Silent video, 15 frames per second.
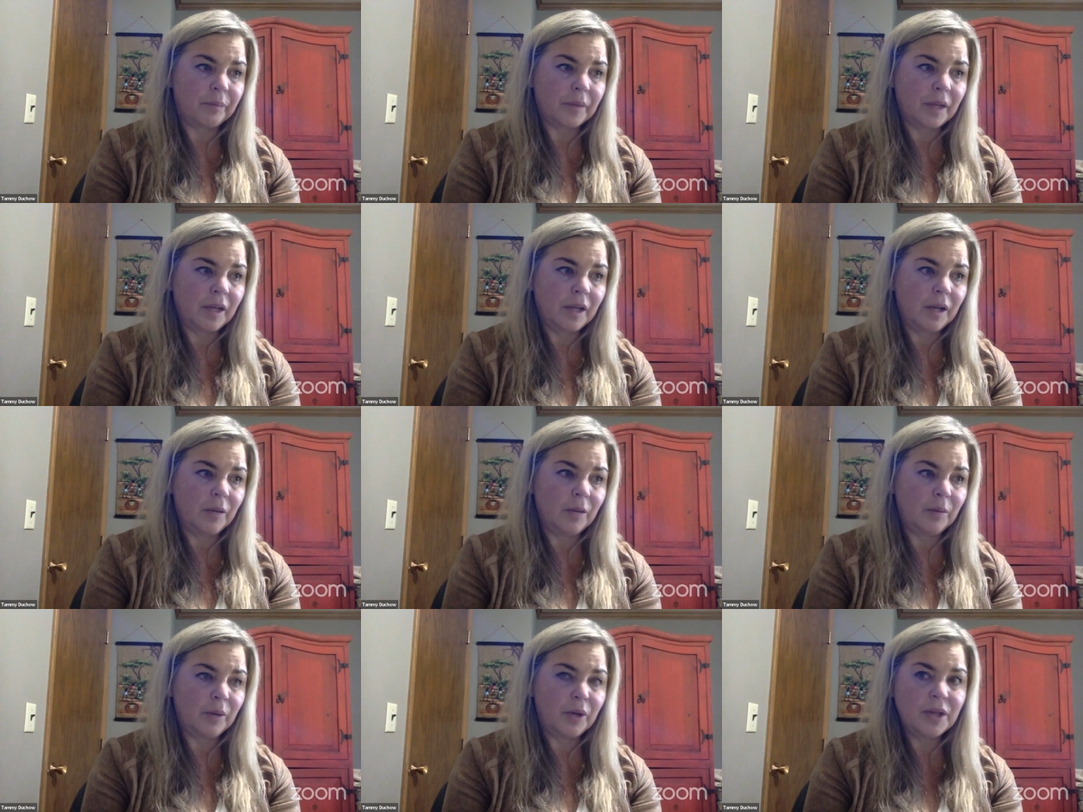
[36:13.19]

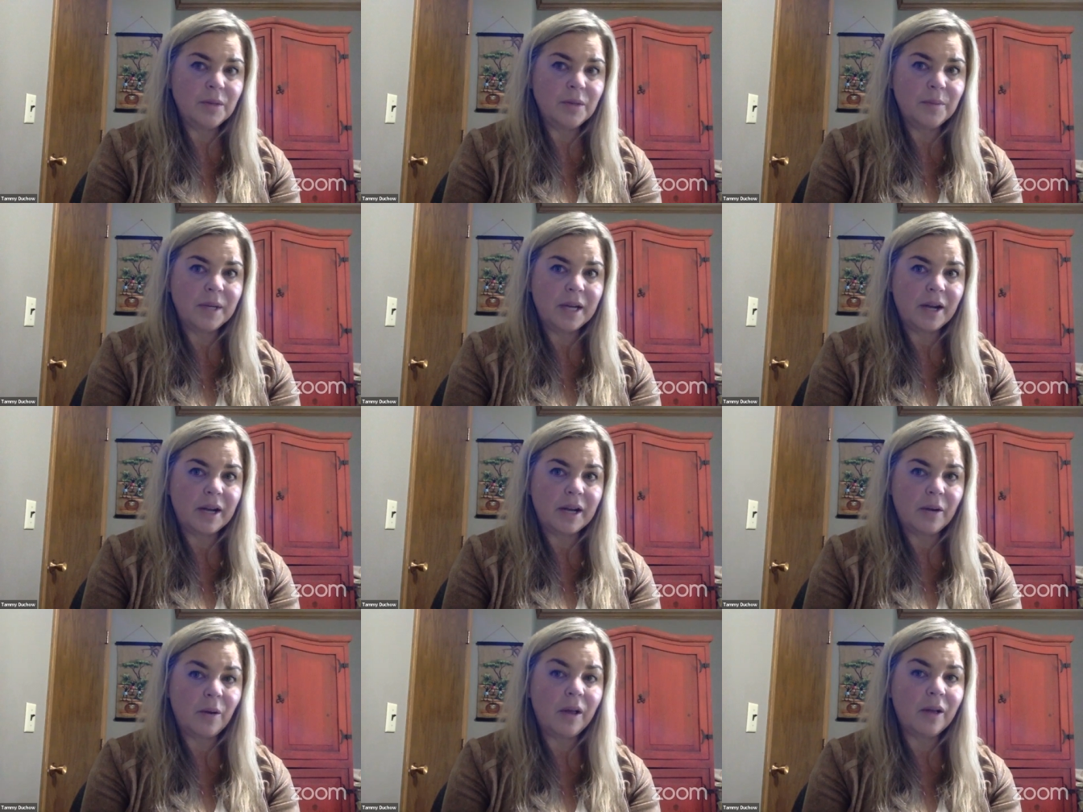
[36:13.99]
the
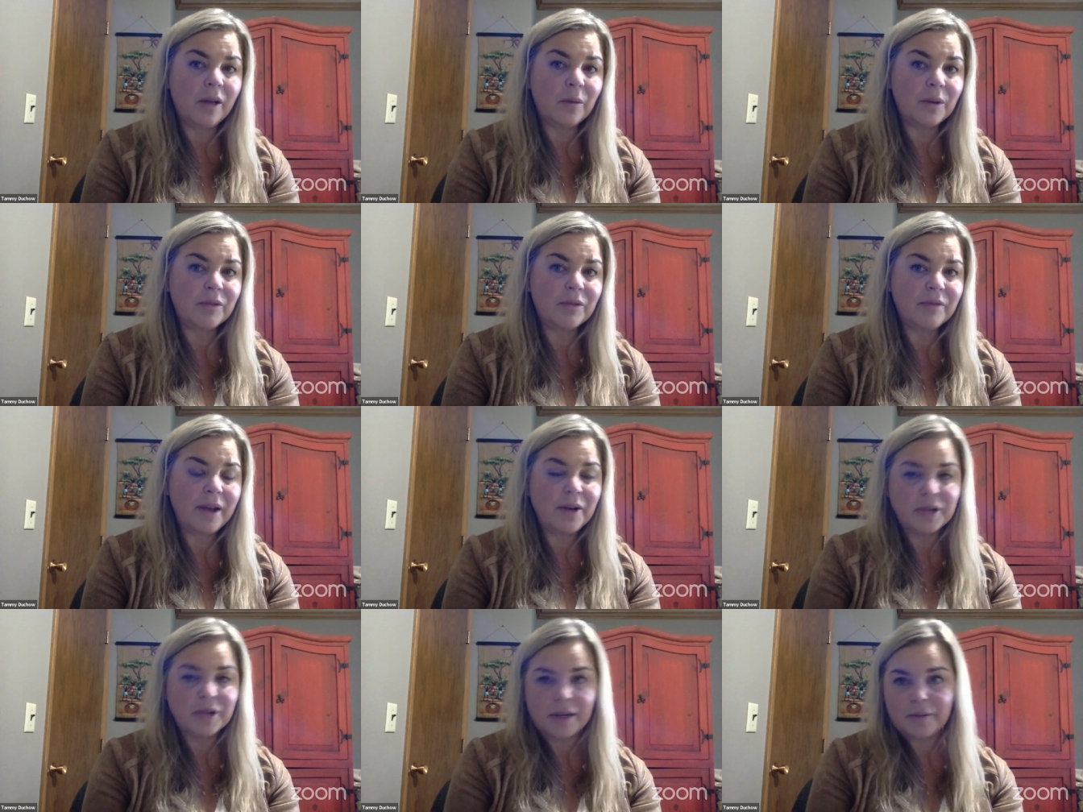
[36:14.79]
midnight oil, we
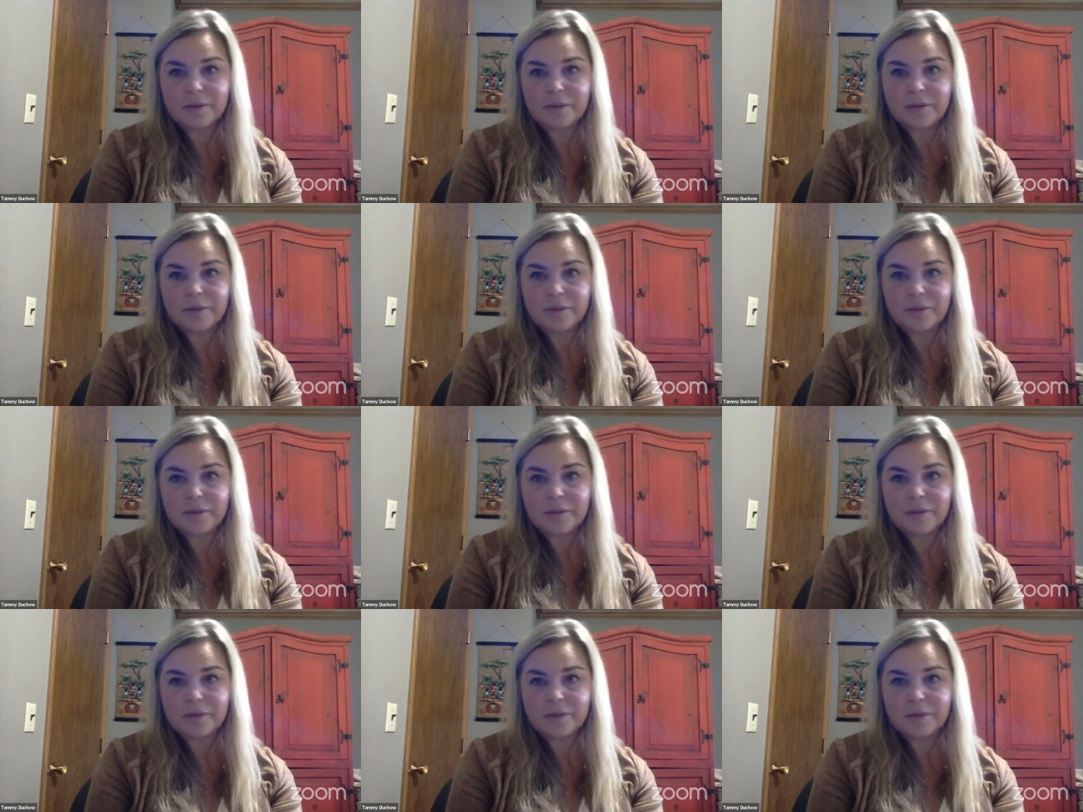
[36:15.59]
found it.